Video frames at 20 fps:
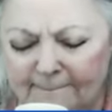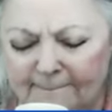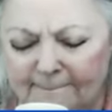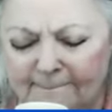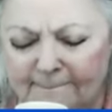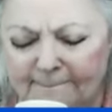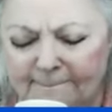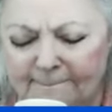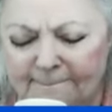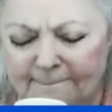
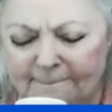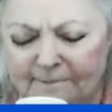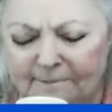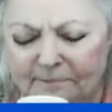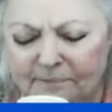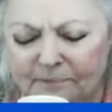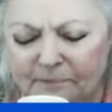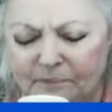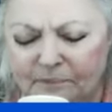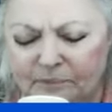
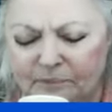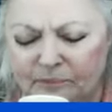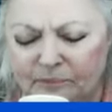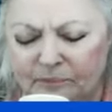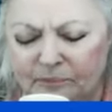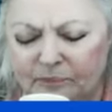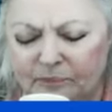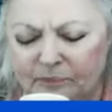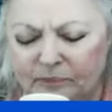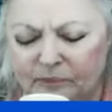
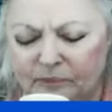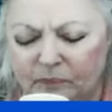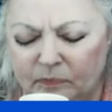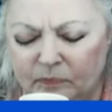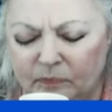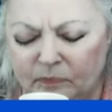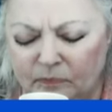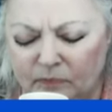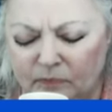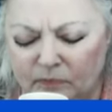
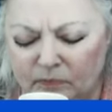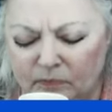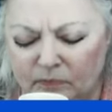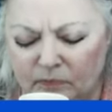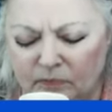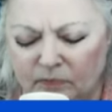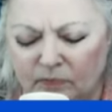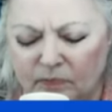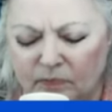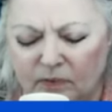
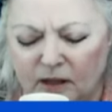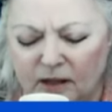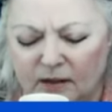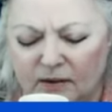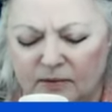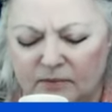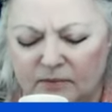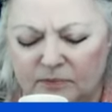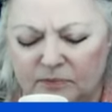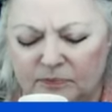
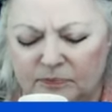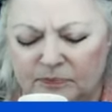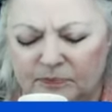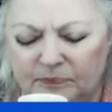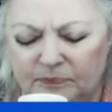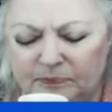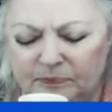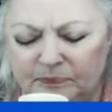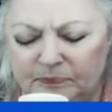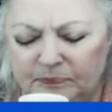
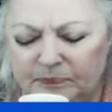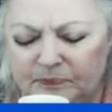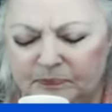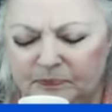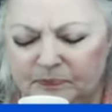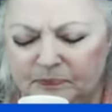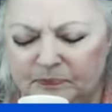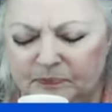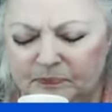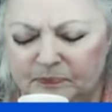
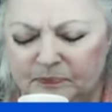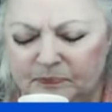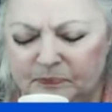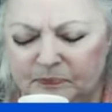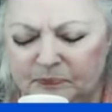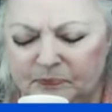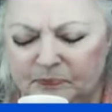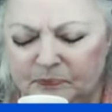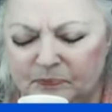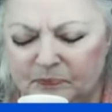
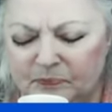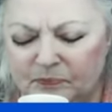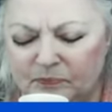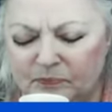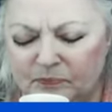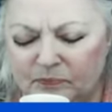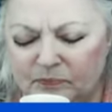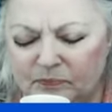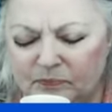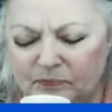
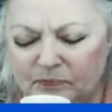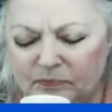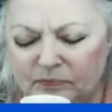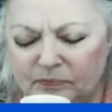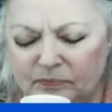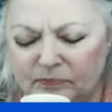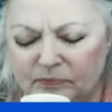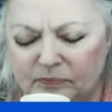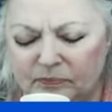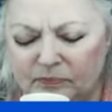
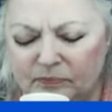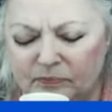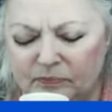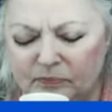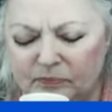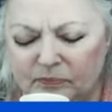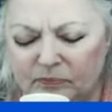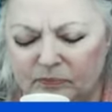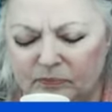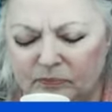
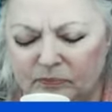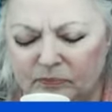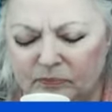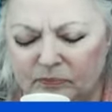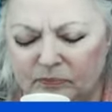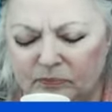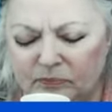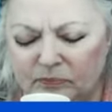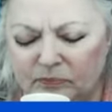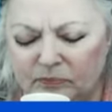
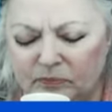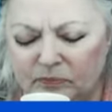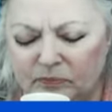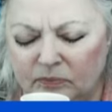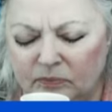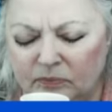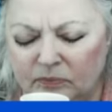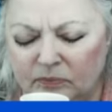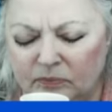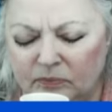
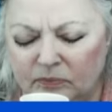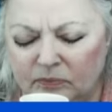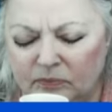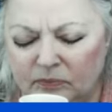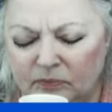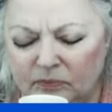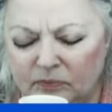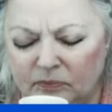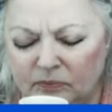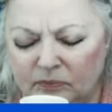
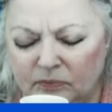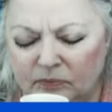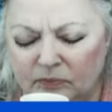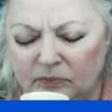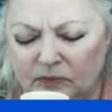(silence)